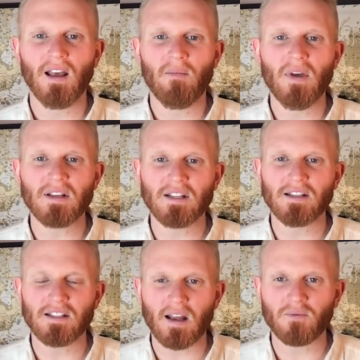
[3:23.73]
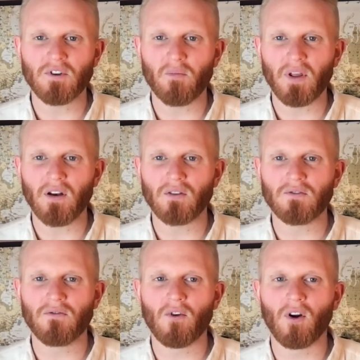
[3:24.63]
misconception of Plato's
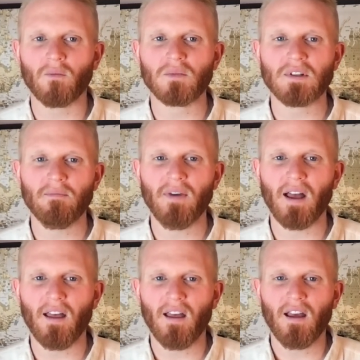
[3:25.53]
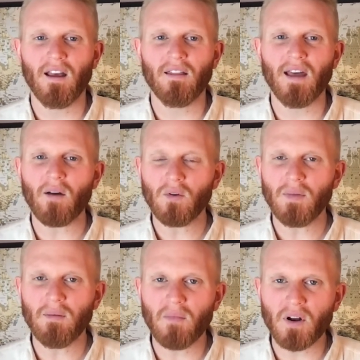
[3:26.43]
forms, but that would
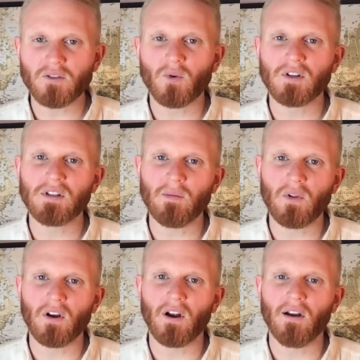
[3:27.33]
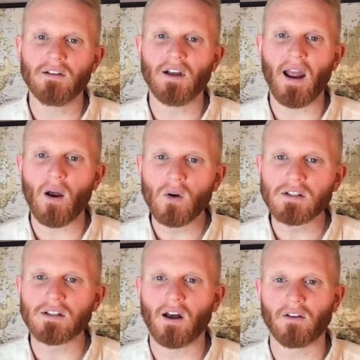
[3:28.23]
be much more similar to
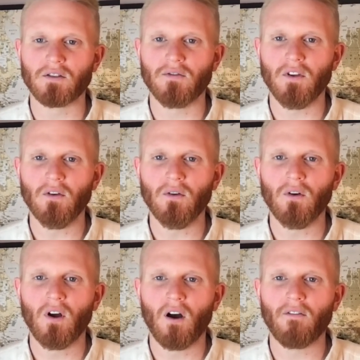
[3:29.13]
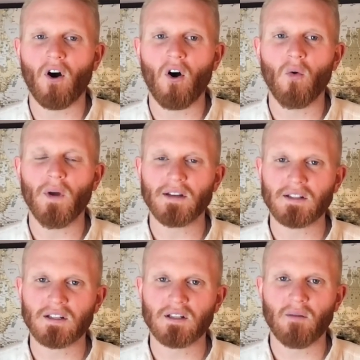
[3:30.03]
Aristotle's view of all
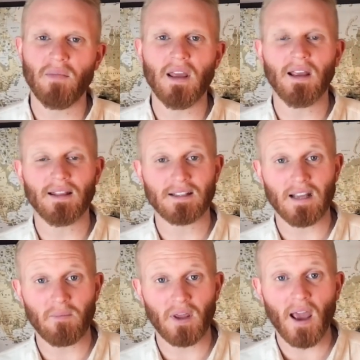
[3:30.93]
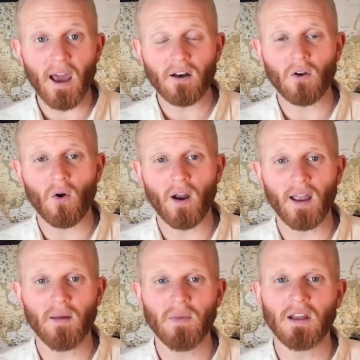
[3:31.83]
whisks being in the same category
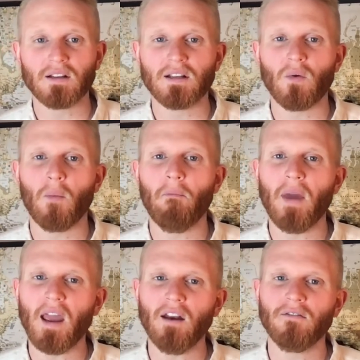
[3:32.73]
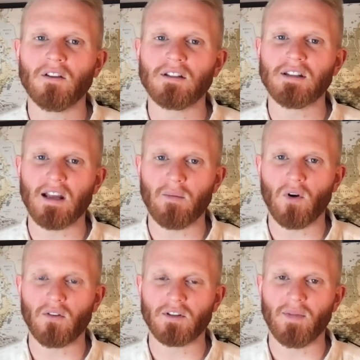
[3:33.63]
because they were made for the same
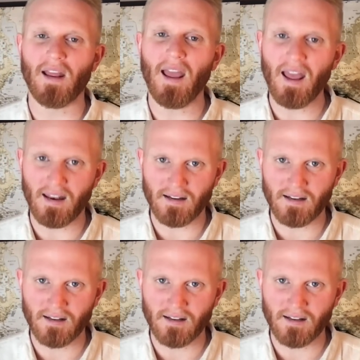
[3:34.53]
ultimate end.